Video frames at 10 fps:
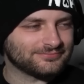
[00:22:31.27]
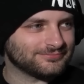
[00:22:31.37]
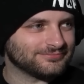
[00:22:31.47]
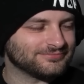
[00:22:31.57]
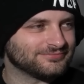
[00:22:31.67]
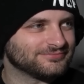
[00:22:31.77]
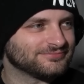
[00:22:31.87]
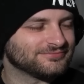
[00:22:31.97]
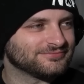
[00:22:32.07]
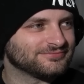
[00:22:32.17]

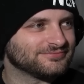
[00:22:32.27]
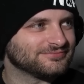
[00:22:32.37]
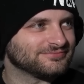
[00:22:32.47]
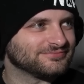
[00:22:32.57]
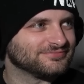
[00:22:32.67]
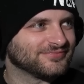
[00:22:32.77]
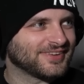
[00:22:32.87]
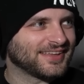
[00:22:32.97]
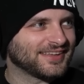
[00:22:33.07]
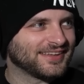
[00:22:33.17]

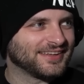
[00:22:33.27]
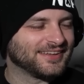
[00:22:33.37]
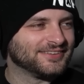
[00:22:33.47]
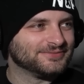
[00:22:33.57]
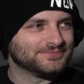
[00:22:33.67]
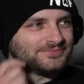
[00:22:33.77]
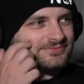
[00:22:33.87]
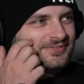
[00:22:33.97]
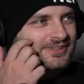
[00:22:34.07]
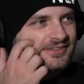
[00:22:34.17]

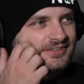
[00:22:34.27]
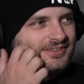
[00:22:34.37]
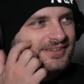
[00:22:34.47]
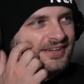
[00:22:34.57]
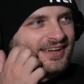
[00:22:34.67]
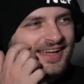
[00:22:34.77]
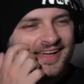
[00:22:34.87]
(silent)